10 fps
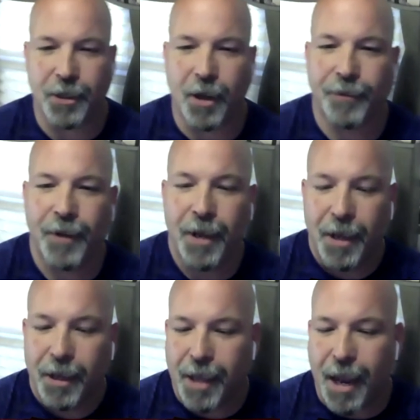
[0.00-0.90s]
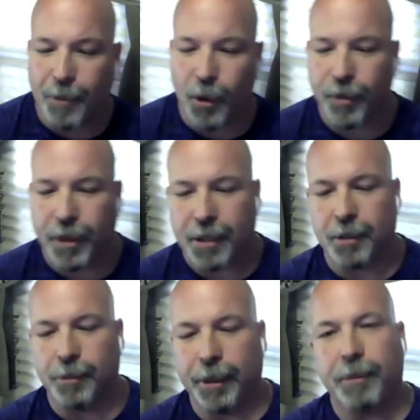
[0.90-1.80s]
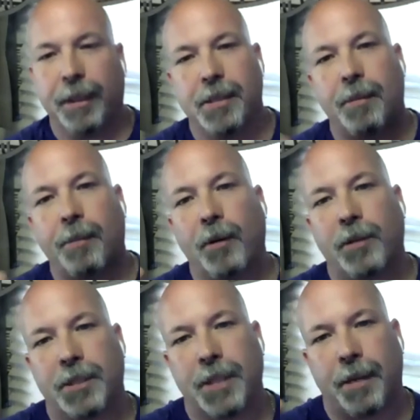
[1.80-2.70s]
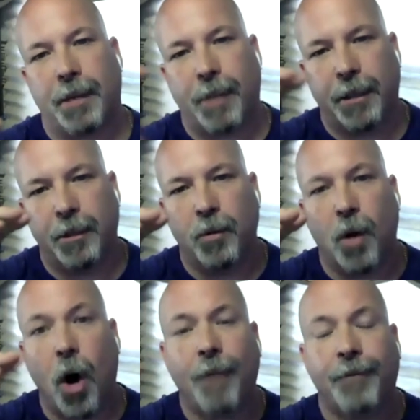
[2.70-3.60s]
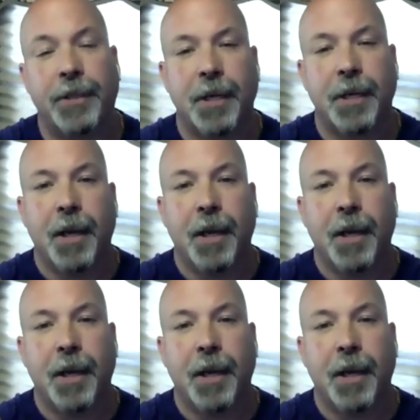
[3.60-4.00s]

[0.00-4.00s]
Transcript: off camera over the next little bit because I'm about to set up my new office